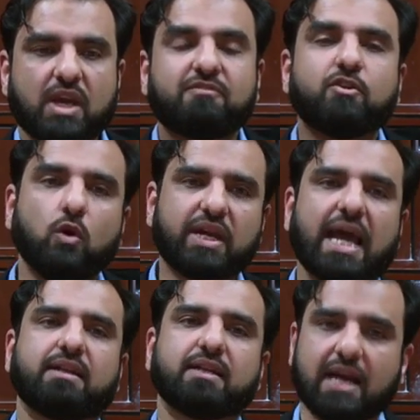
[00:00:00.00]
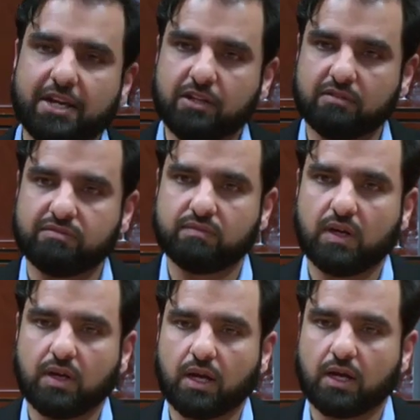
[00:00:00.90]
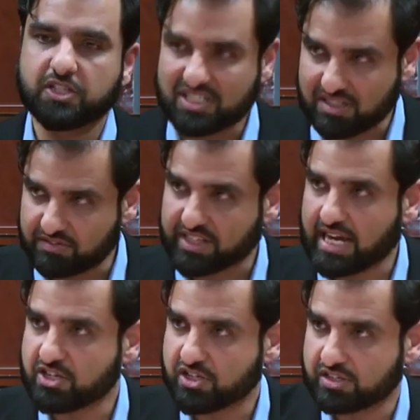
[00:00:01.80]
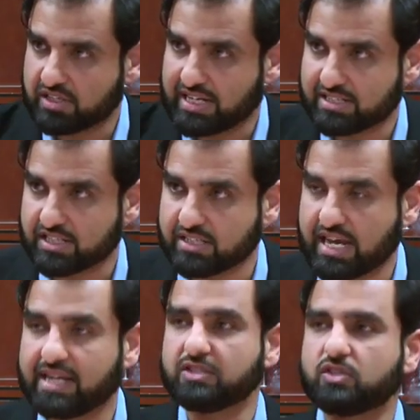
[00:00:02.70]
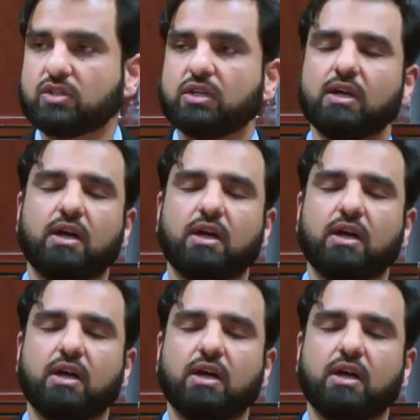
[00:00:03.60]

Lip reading: If you look at the kind of justifications ISIS has